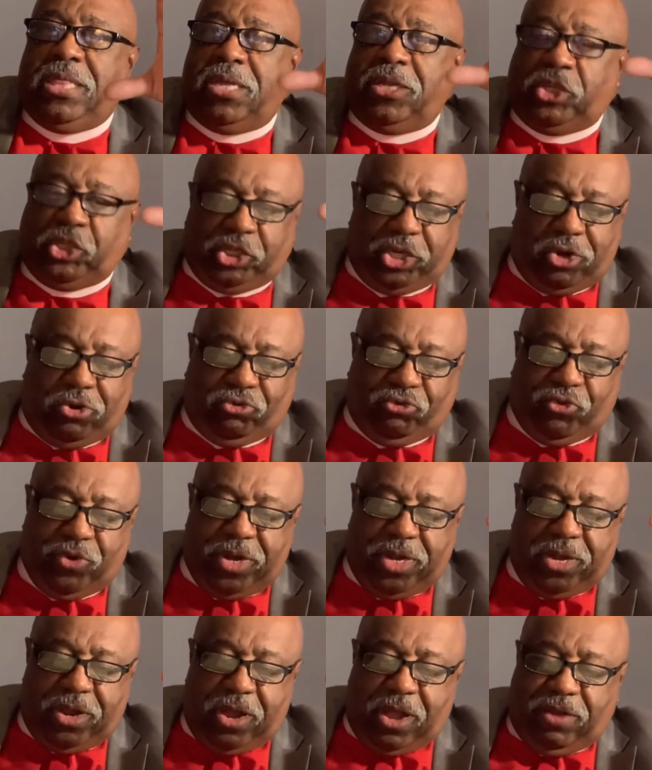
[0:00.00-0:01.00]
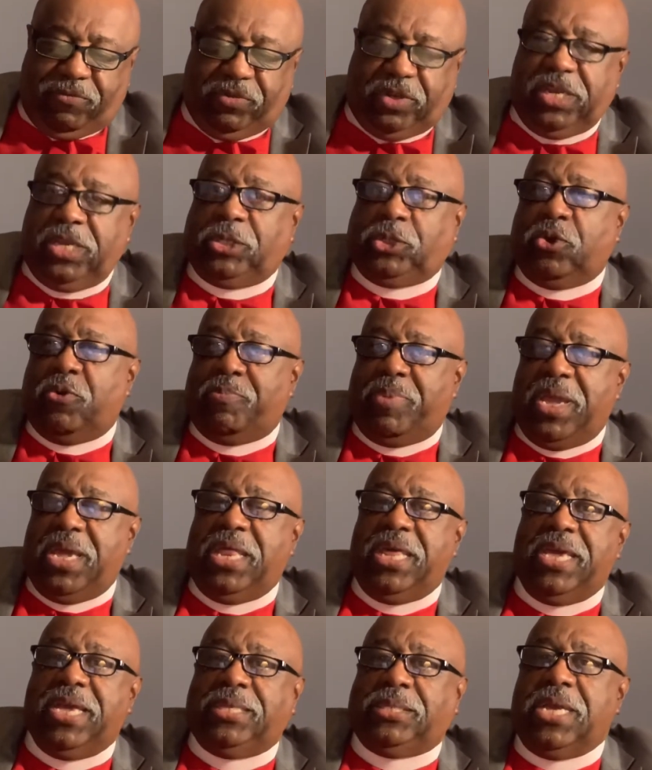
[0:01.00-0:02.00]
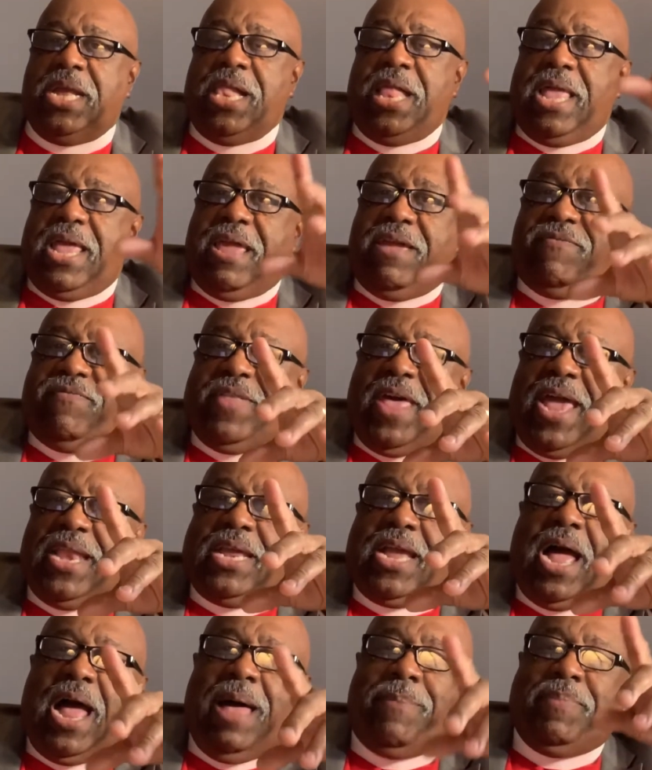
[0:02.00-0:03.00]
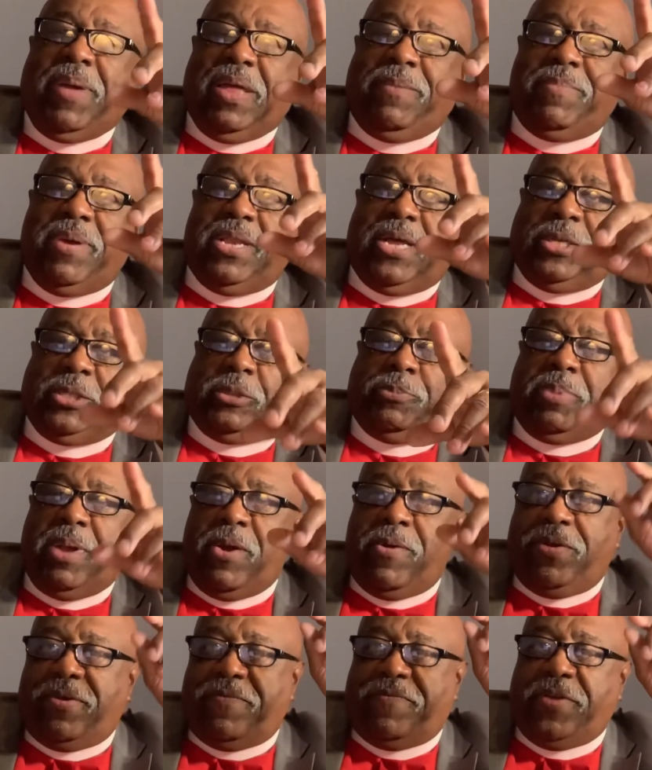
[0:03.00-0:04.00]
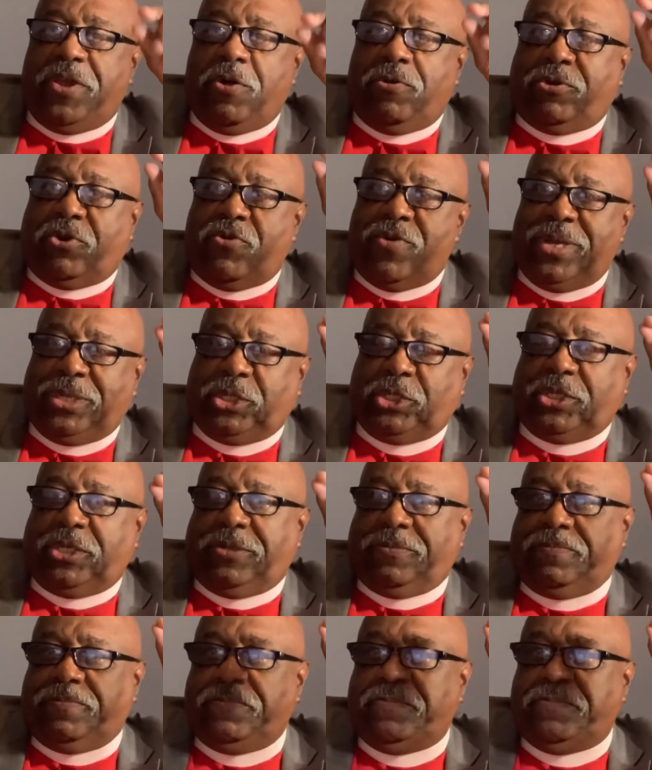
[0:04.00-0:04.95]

the children of disobedience. If that cop had been a spirit-filled Christian,